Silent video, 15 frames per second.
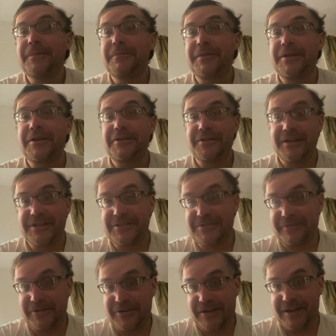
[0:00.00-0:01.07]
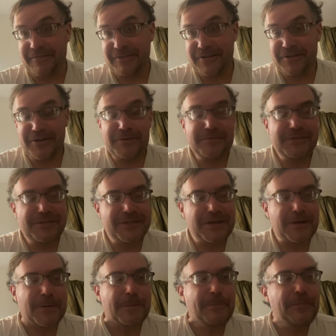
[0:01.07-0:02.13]
now you guys have heard everything.
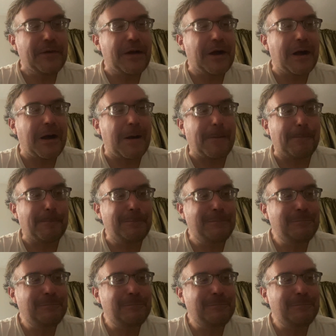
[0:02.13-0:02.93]
So, um,